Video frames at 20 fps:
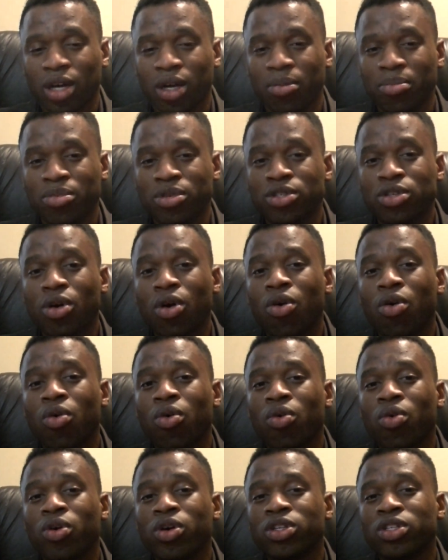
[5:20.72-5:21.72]
So
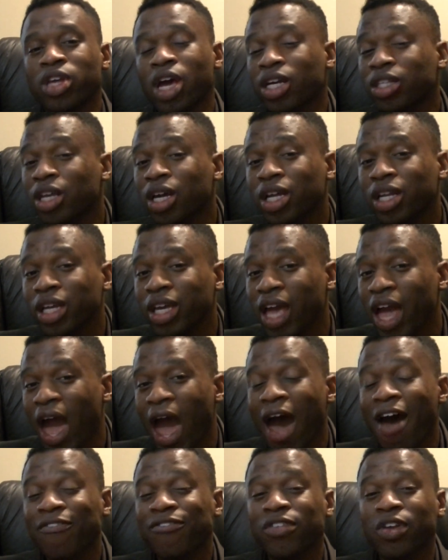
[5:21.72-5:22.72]
technically,
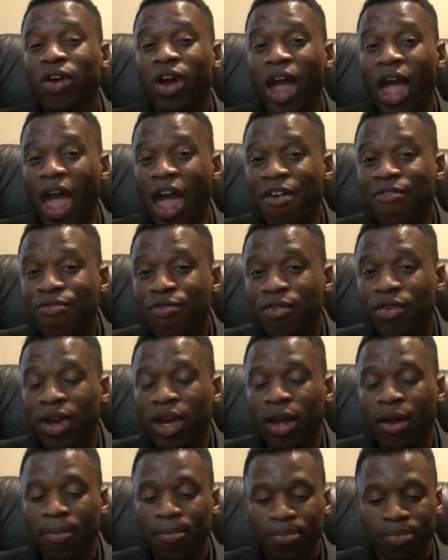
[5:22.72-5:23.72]
after
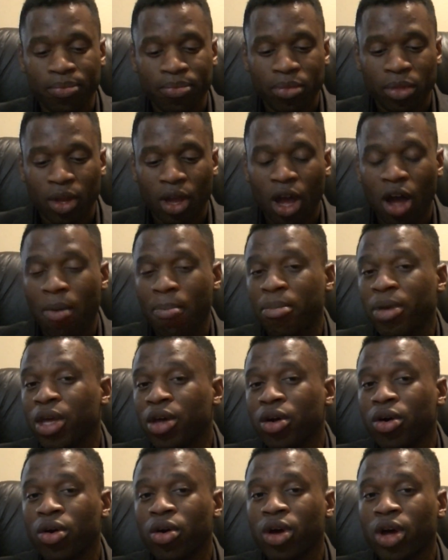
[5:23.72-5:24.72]
every
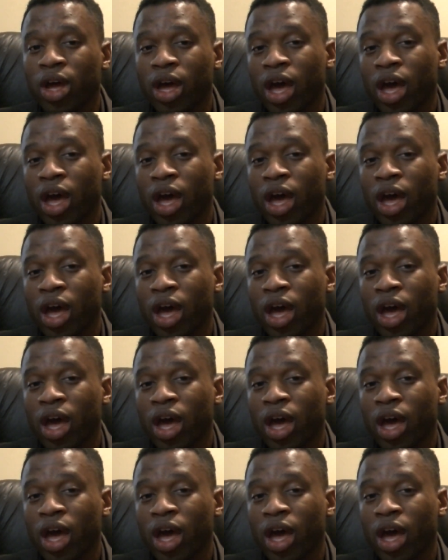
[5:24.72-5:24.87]
meal,